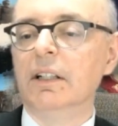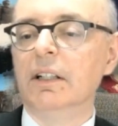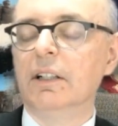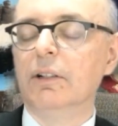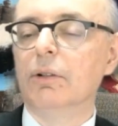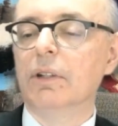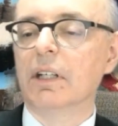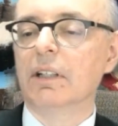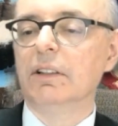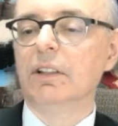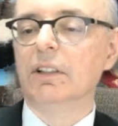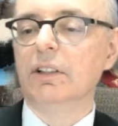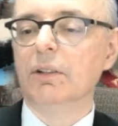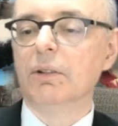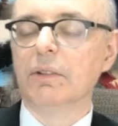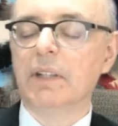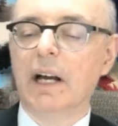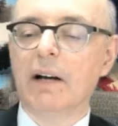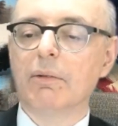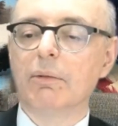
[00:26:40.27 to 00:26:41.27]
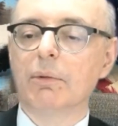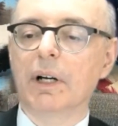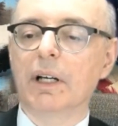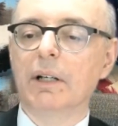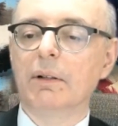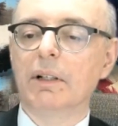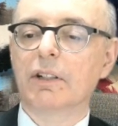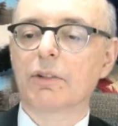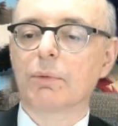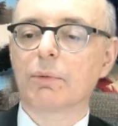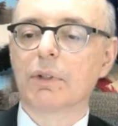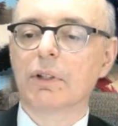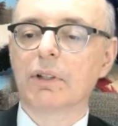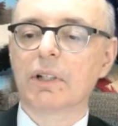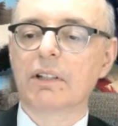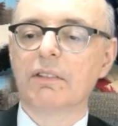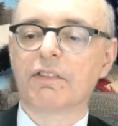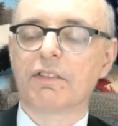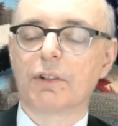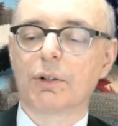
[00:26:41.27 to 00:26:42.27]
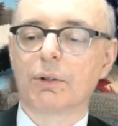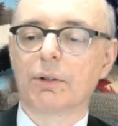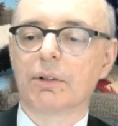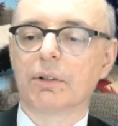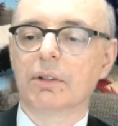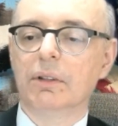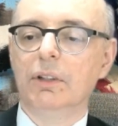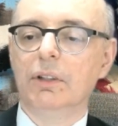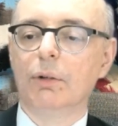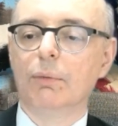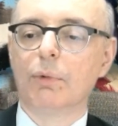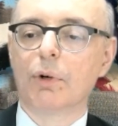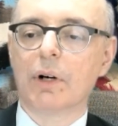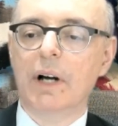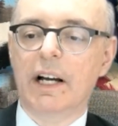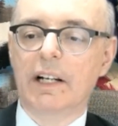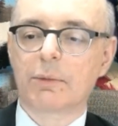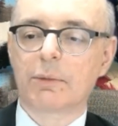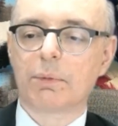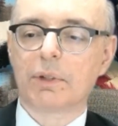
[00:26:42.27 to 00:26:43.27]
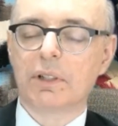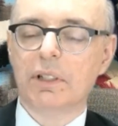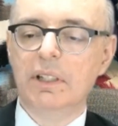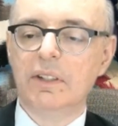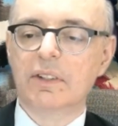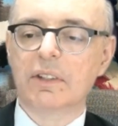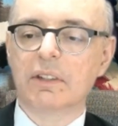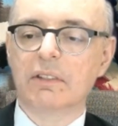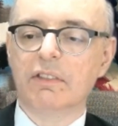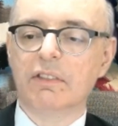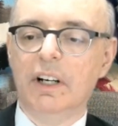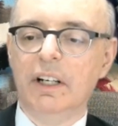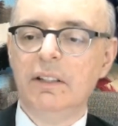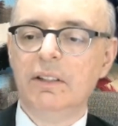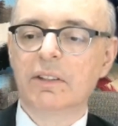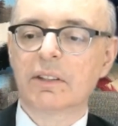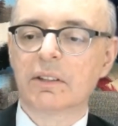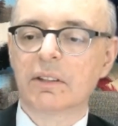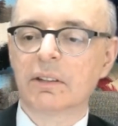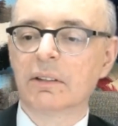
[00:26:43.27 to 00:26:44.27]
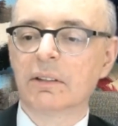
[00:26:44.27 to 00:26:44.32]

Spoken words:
who then, that way, because we're looking for, more expertise advice.